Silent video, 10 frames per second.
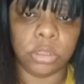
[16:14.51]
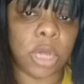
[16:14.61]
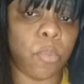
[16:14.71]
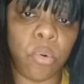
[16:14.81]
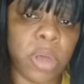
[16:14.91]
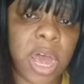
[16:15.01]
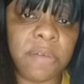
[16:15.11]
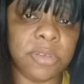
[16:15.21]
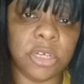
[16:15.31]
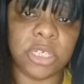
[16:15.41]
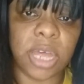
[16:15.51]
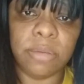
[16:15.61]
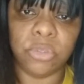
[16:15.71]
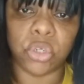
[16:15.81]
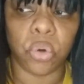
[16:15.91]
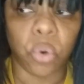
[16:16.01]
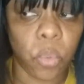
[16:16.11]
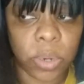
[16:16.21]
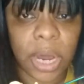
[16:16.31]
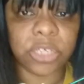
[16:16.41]
I won't have this same shirt
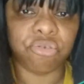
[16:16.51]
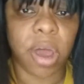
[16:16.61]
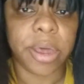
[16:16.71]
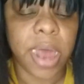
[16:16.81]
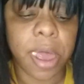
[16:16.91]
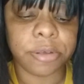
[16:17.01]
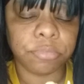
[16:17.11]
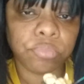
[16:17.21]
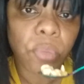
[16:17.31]
on when I try that.